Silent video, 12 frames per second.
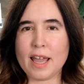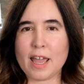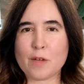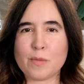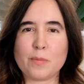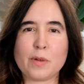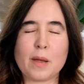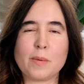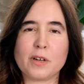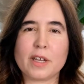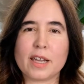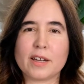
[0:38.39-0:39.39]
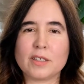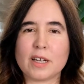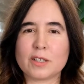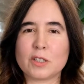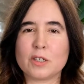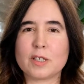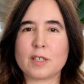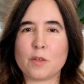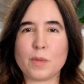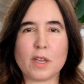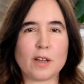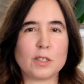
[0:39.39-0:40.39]
and my primary care doctor sent
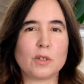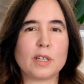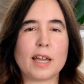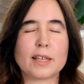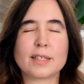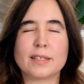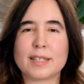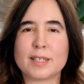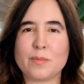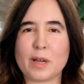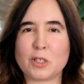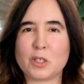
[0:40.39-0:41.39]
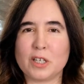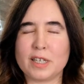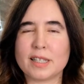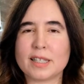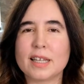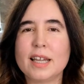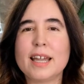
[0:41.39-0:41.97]
me on to an excellent specialist,